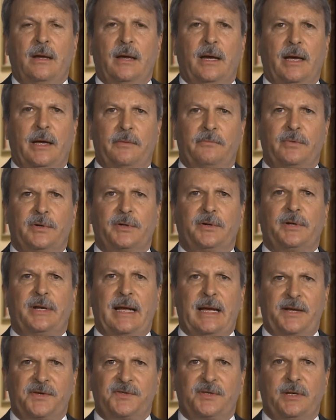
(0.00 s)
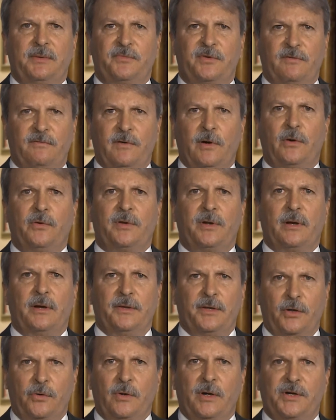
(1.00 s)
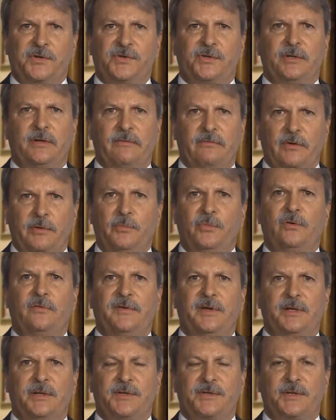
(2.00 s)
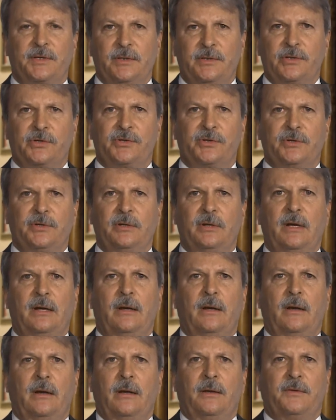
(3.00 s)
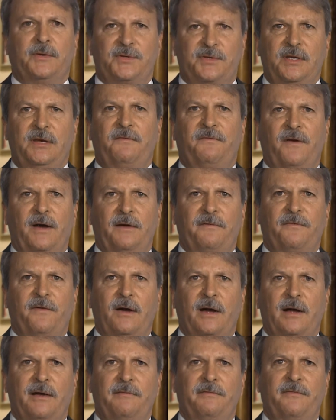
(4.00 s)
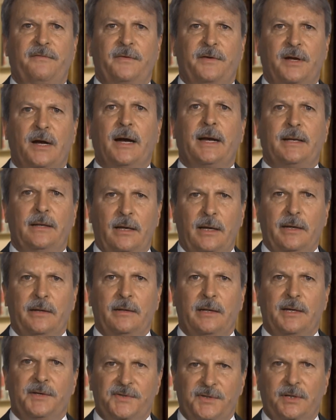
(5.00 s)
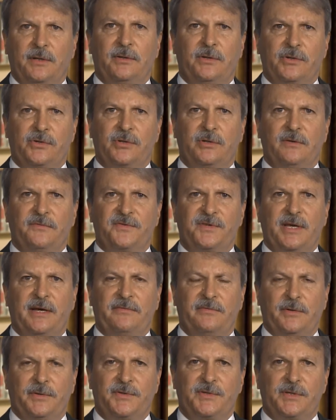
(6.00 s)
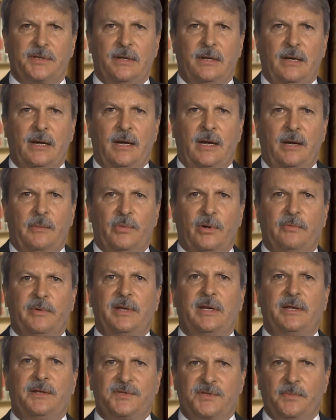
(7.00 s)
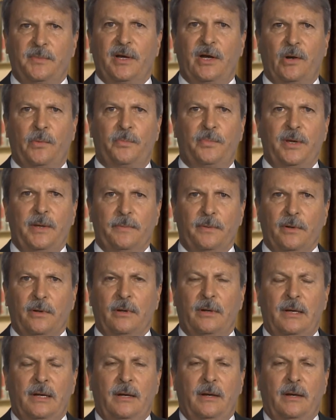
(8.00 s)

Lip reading: and we're going to ask them to vote on the question of removing this condition, this D55 guideline, as a condition of severance. But we need some help, people.